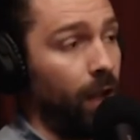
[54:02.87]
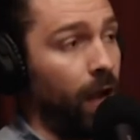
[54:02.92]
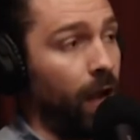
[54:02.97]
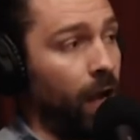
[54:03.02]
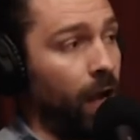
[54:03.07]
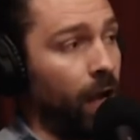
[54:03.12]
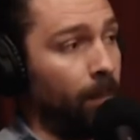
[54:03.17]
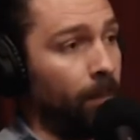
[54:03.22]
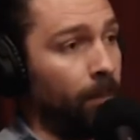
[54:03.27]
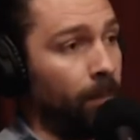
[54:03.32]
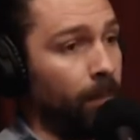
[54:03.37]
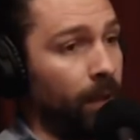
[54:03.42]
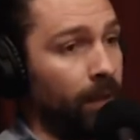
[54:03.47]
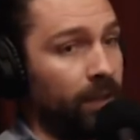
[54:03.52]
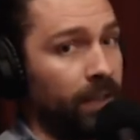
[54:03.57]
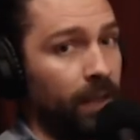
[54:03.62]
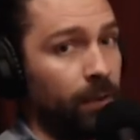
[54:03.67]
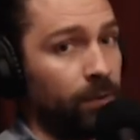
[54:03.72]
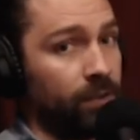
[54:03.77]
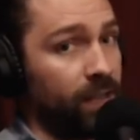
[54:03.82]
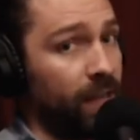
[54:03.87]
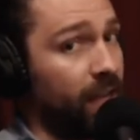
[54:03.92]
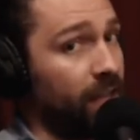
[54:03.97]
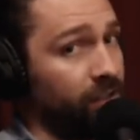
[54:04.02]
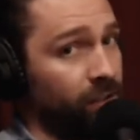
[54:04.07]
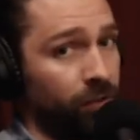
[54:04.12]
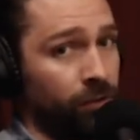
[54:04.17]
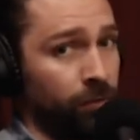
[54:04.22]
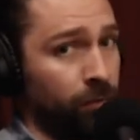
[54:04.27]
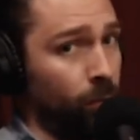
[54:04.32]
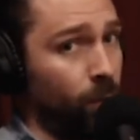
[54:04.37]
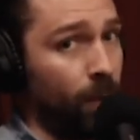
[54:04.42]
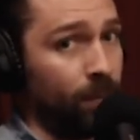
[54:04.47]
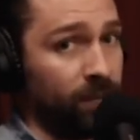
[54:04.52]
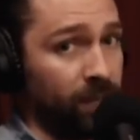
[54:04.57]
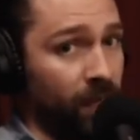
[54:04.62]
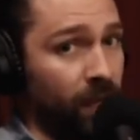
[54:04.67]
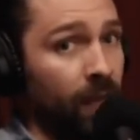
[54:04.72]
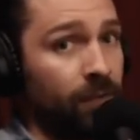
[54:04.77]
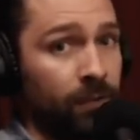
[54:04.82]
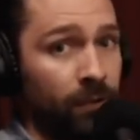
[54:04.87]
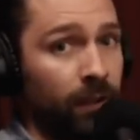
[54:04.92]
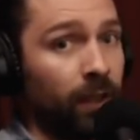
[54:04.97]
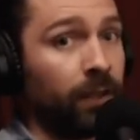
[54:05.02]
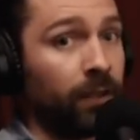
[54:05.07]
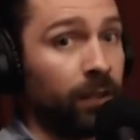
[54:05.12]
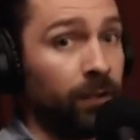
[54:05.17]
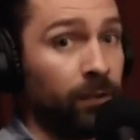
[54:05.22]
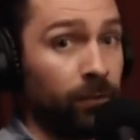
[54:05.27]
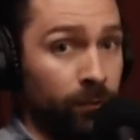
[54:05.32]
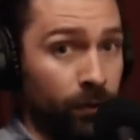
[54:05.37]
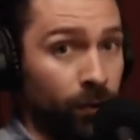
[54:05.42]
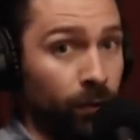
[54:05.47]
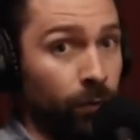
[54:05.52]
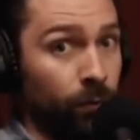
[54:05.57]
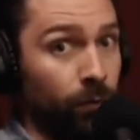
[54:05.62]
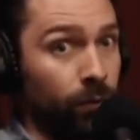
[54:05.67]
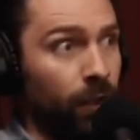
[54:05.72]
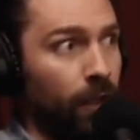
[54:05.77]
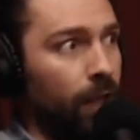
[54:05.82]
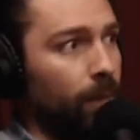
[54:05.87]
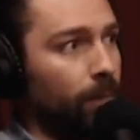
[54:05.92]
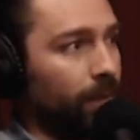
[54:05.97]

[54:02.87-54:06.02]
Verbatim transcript: Um, and that was, hey, it's on the website if you like it. Cool.